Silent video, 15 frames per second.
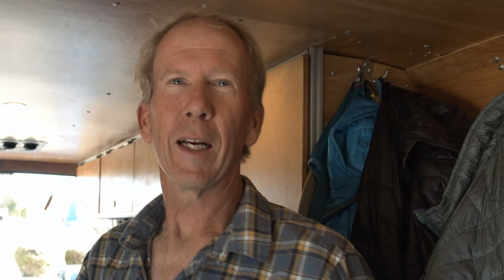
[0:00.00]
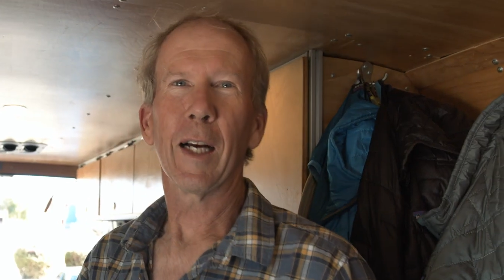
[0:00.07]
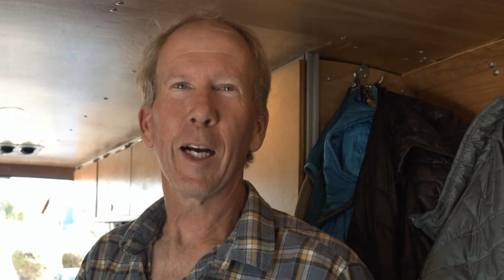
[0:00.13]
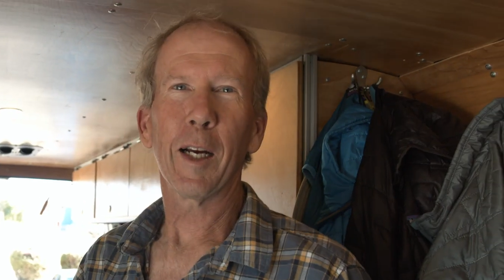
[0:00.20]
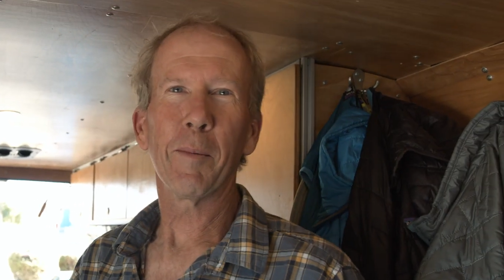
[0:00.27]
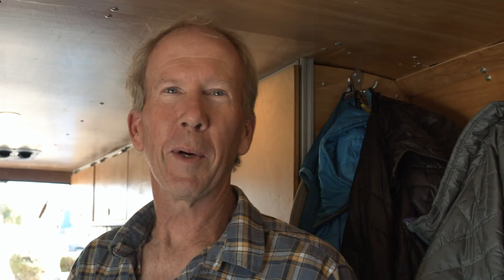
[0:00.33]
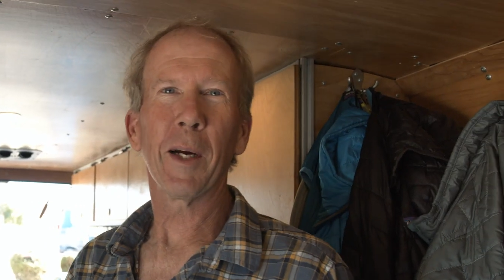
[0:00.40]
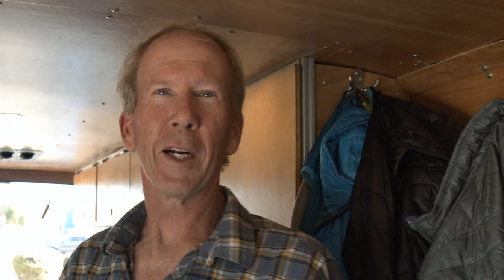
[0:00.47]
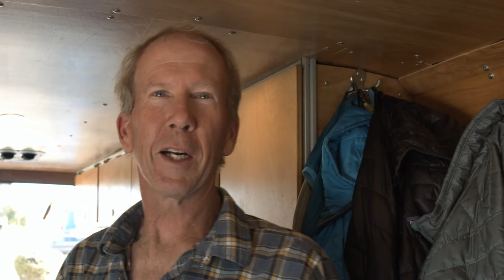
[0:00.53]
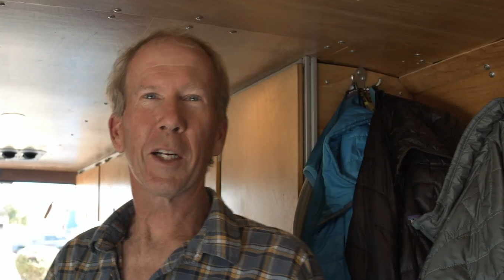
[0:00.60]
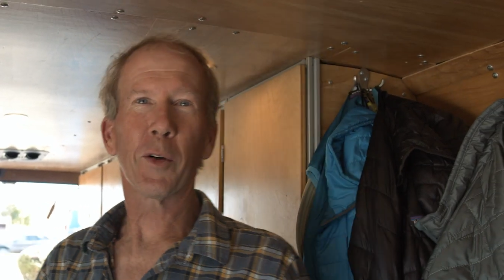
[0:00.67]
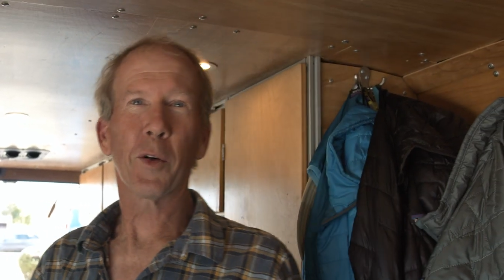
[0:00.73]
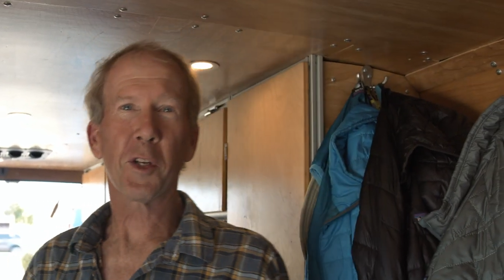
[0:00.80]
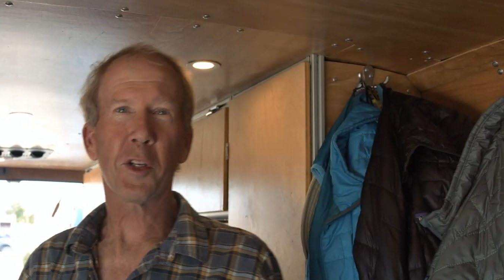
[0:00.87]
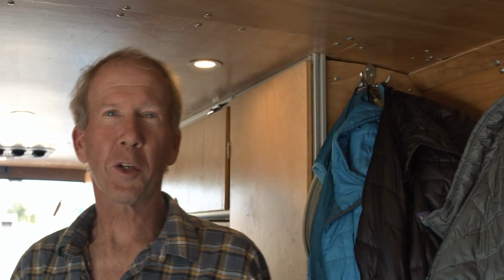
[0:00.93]
I'm
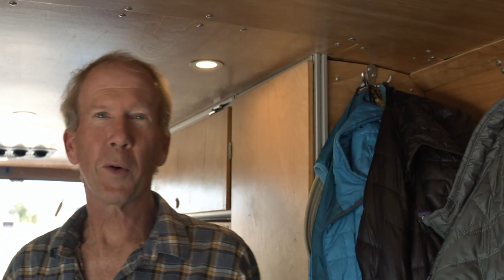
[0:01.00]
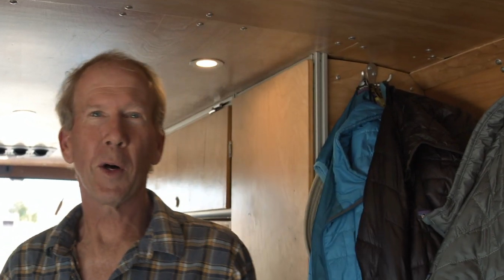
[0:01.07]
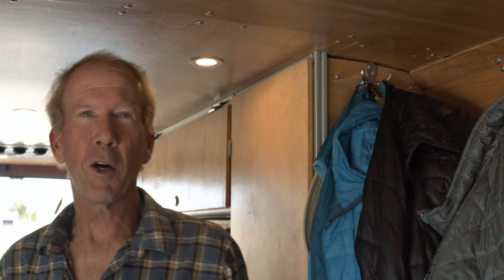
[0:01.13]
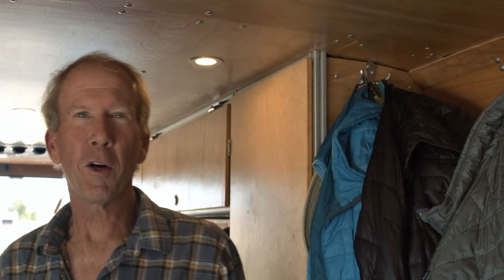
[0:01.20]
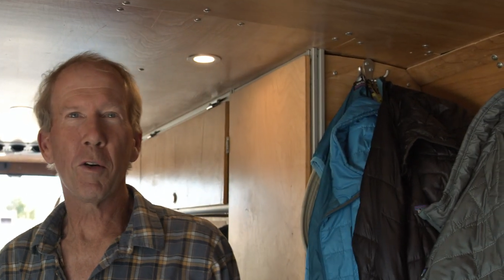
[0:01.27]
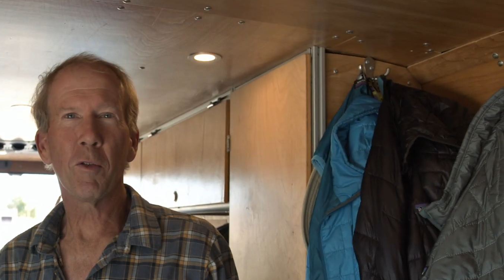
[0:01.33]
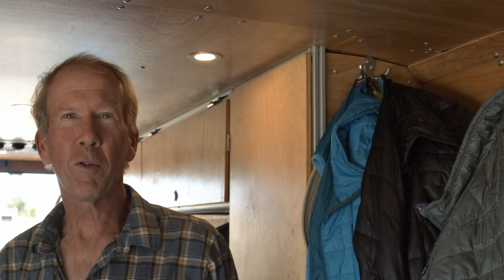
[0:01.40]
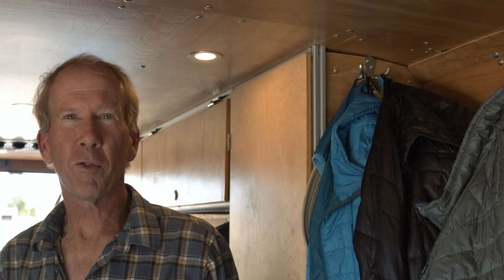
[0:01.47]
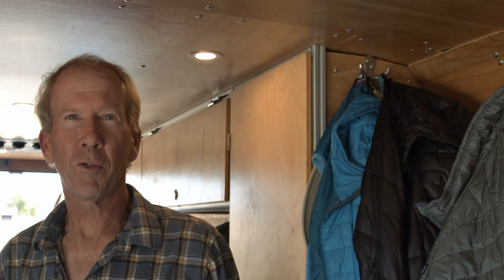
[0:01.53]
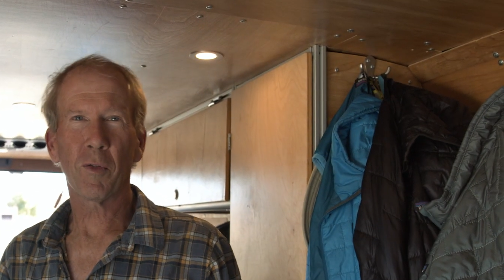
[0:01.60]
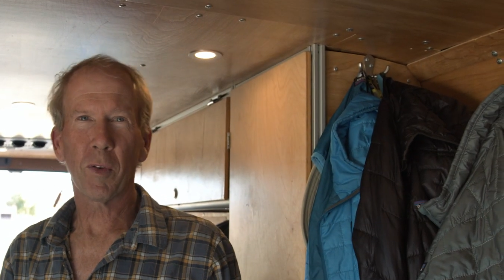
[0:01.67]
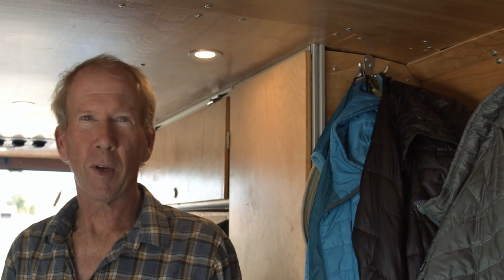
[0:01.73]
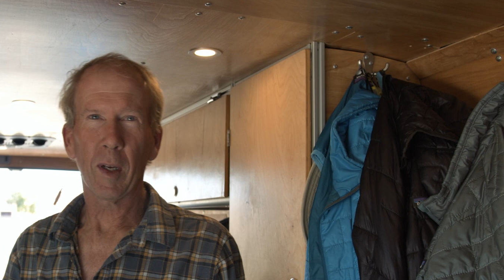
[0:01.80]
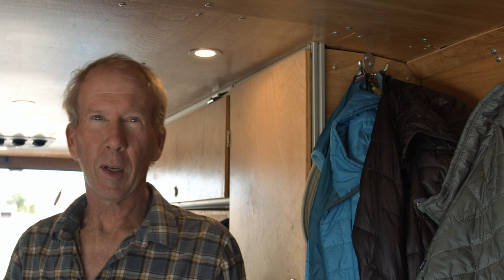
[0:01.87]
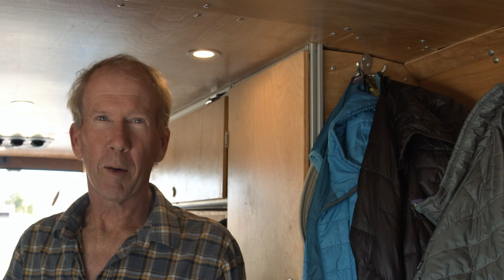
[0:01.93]
Chris Grove.
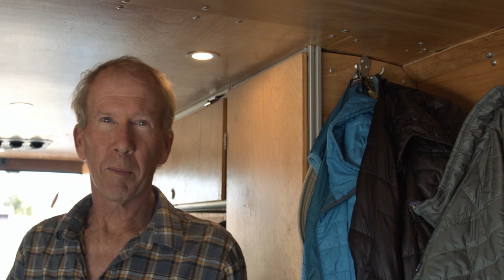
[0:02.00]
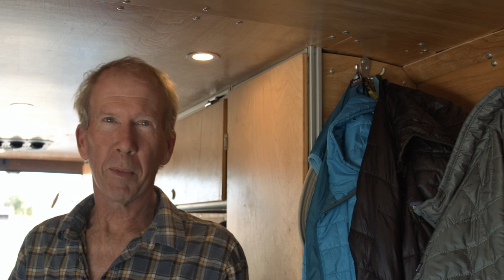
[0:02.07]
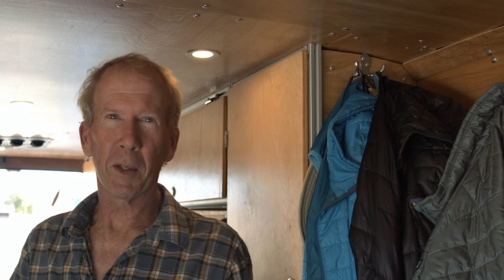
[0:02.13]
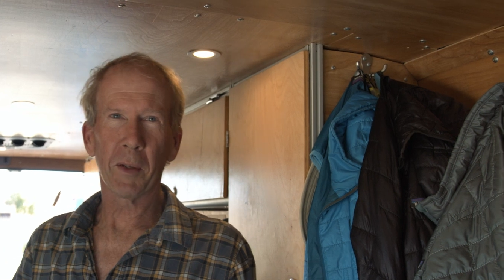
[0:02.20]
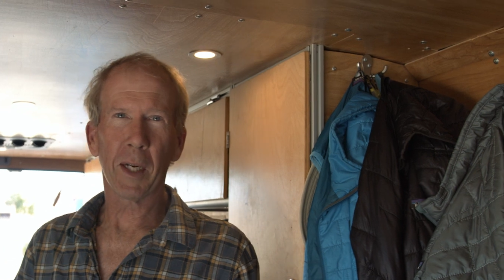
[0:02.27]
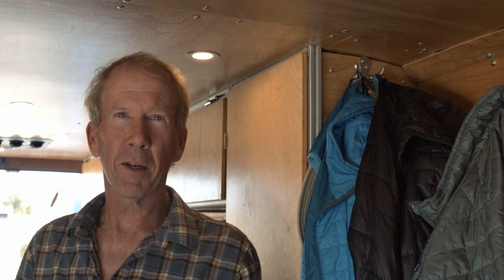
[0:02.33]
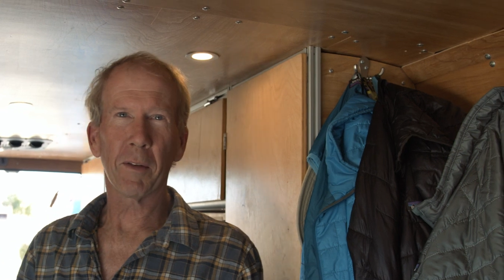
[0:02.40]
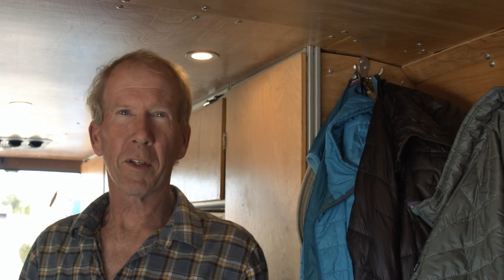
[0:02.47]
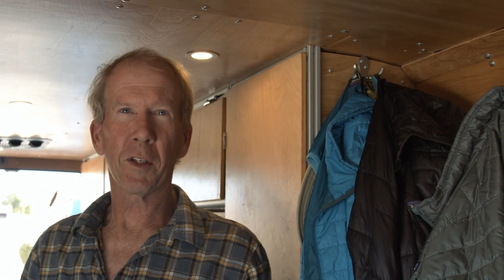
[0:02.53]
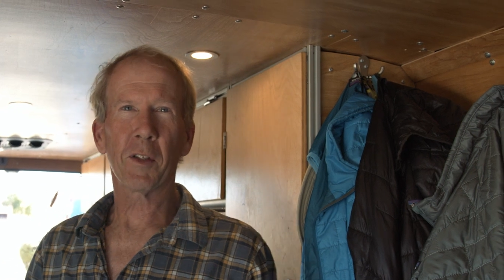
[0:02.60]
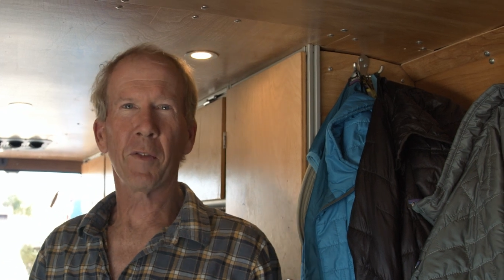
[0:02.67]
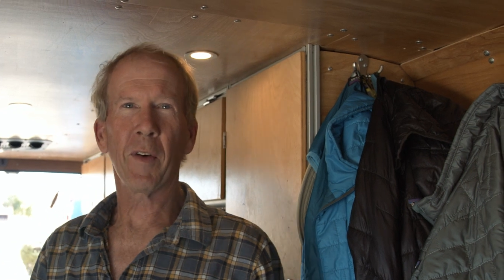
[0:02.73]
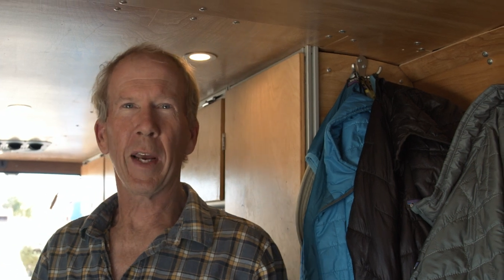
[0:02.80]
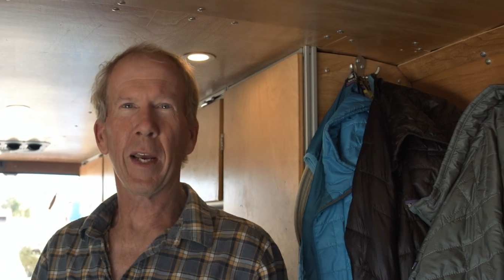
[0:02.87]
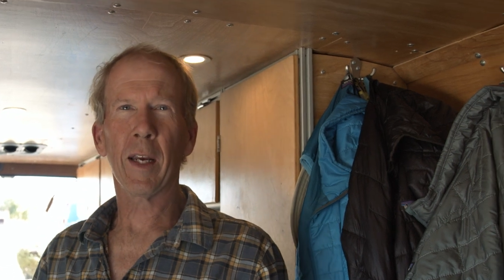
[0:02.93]
Built out
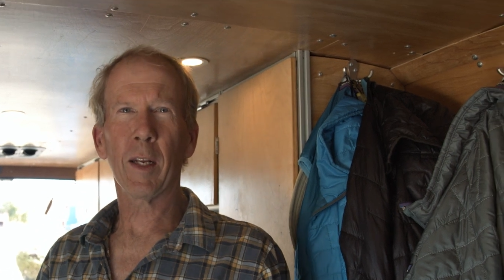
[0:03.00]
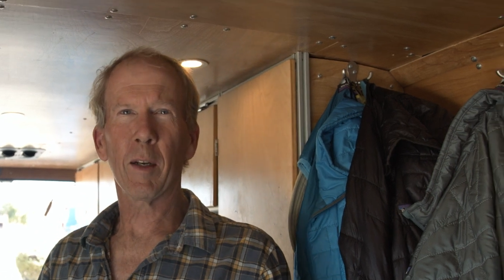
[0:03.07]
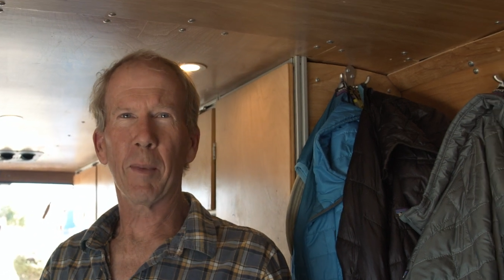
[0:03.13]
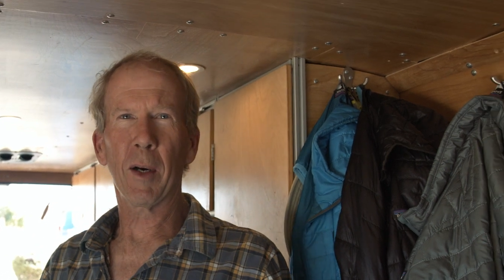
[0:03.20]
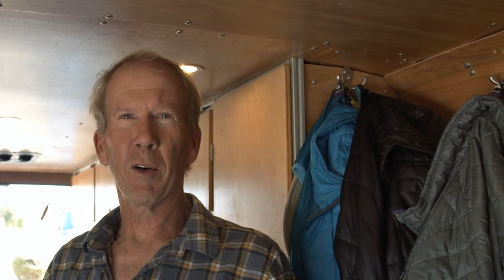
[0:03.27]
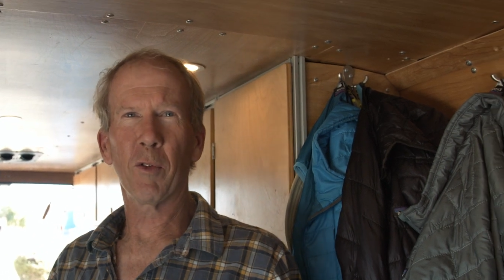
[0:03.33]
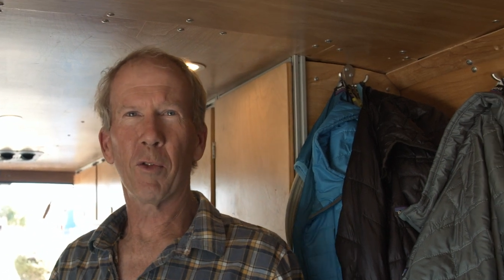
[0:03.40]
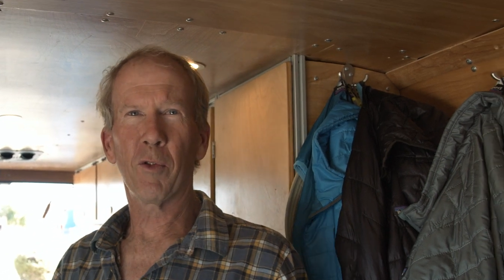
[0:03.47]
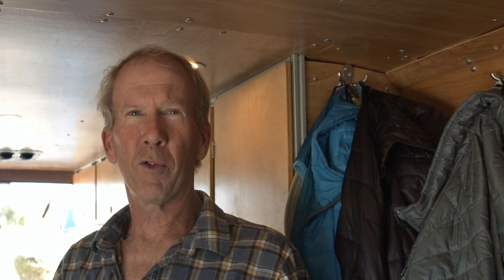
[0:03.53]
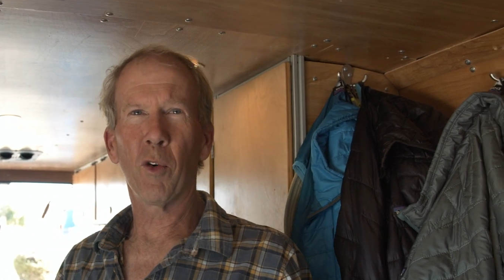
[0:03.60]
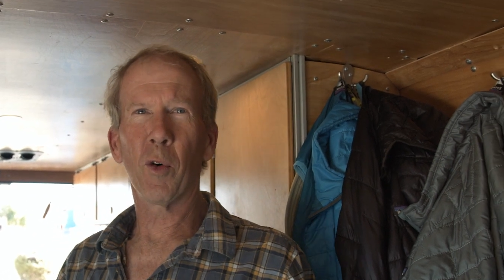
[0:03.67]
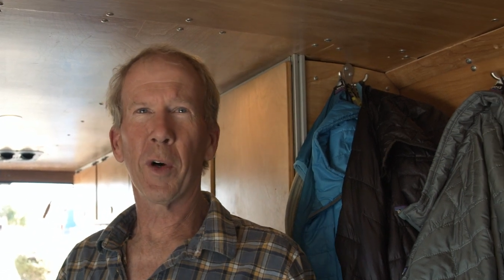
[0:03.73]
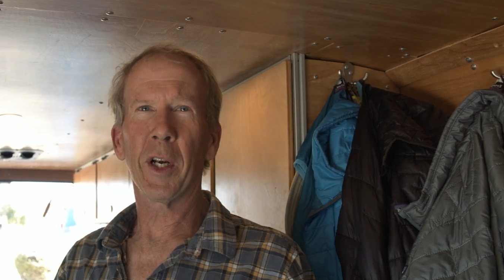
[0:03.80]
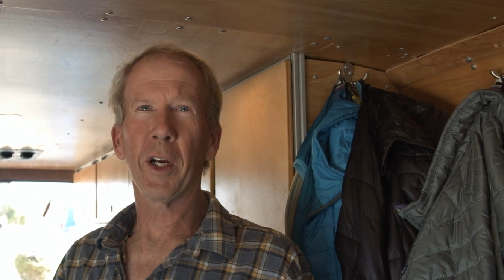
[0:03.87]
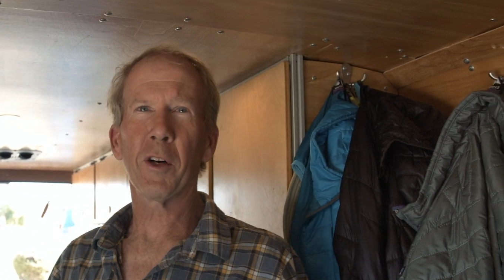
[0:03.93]
this van about
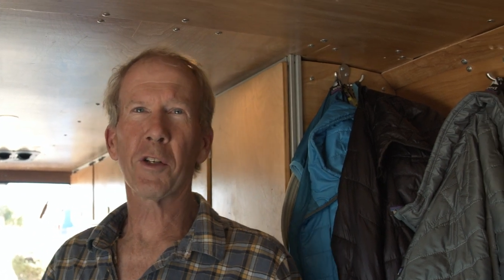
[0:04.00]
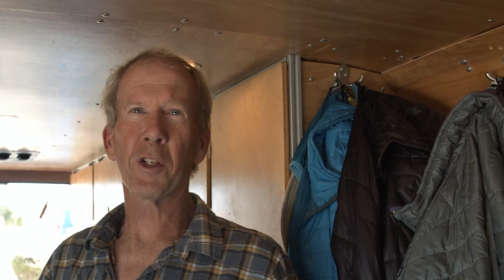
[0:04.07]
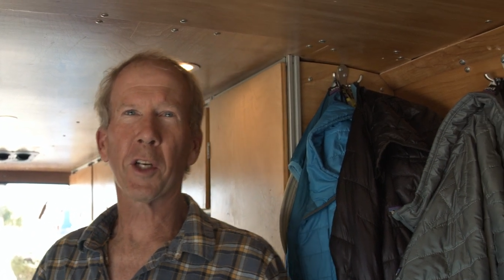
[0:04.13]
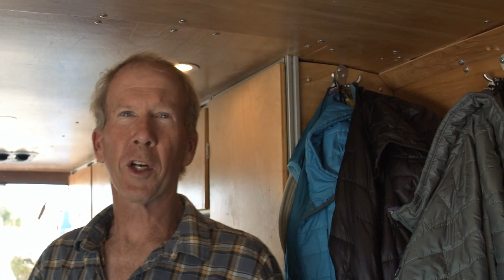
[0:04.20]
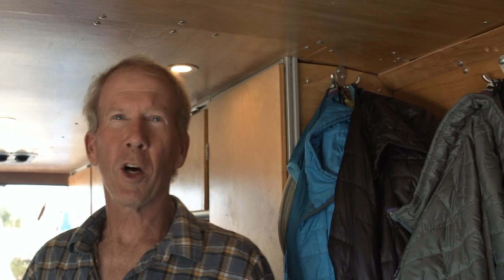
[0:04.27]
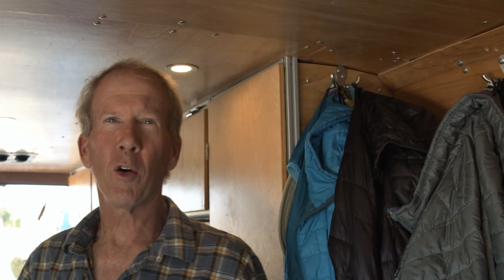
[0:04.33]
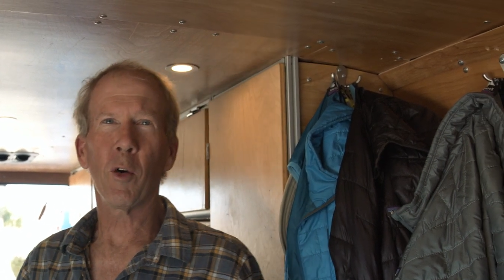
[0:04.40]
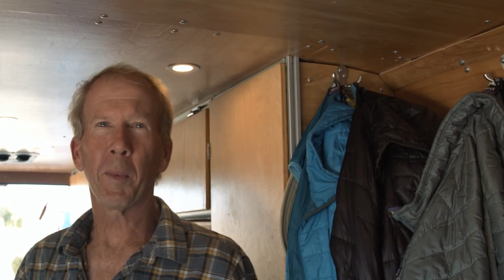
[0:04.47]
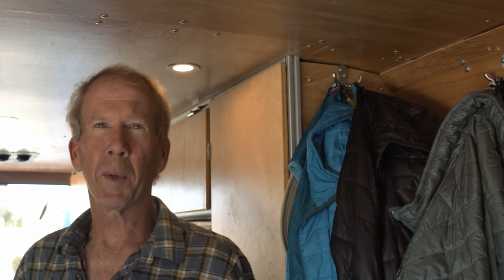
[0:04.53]
4 years ago.